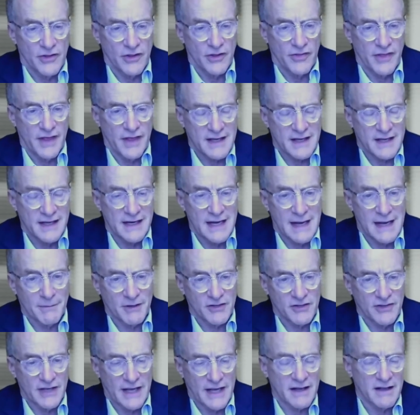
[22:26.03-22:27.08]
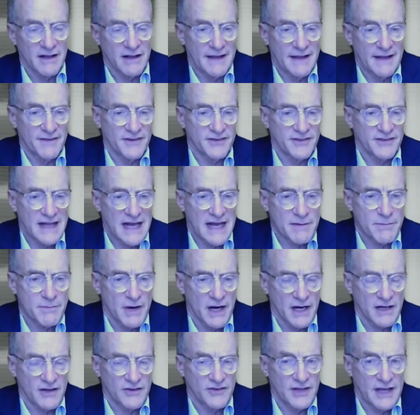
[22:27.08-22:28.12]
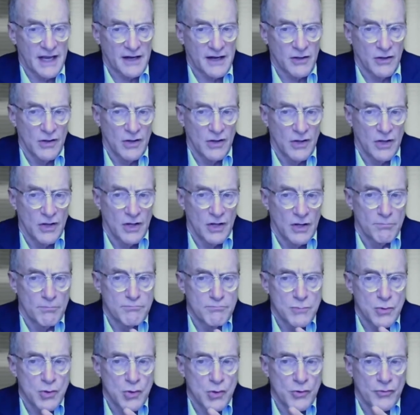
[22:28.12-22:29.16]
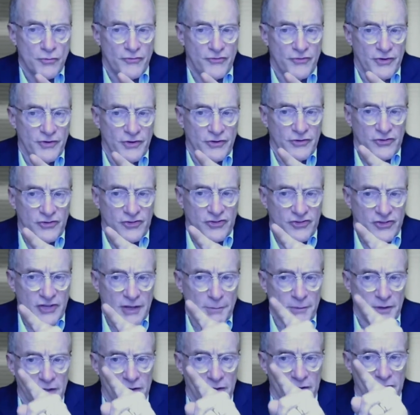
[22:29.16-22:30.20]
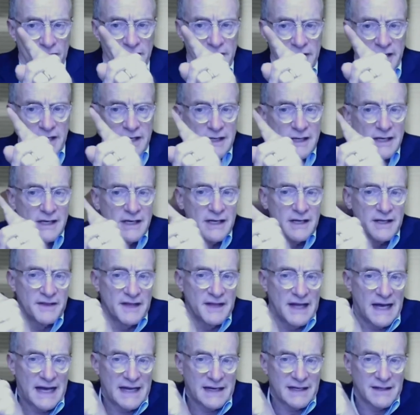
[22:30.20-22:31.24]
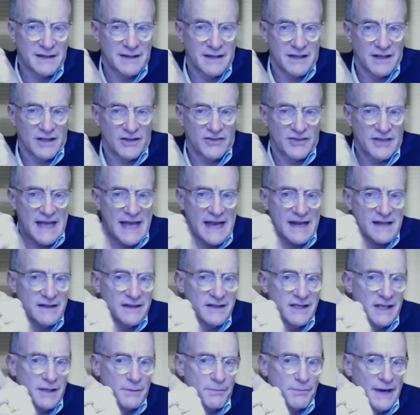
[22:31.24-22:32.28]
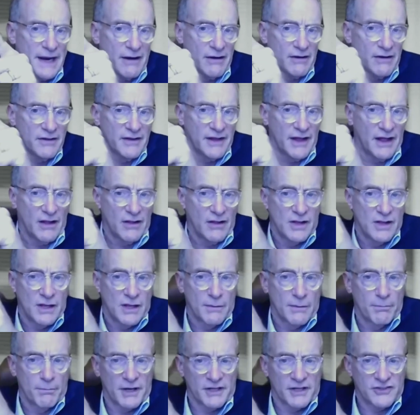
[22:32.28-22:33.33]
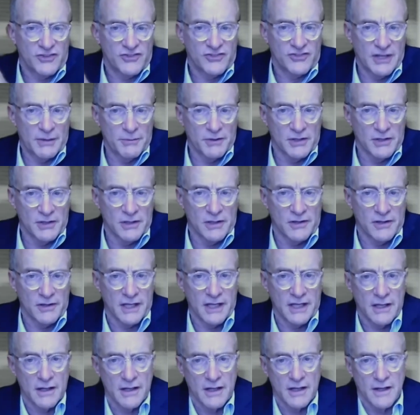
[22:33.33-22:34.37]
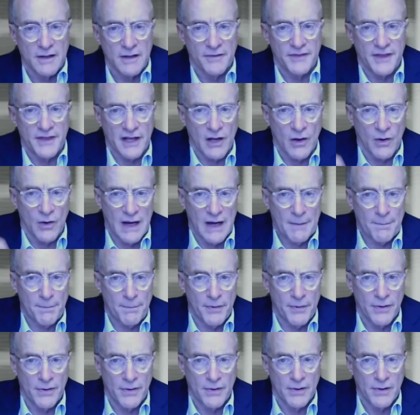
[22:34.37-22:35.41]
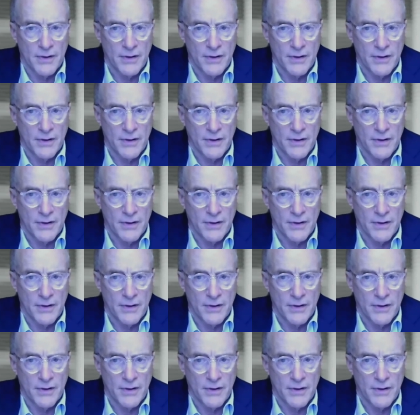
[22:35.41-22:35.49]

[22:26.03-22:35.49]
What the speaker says: the economic cycle and the stock market cycle move similarly, not exactly in parallel, but similarly. They go up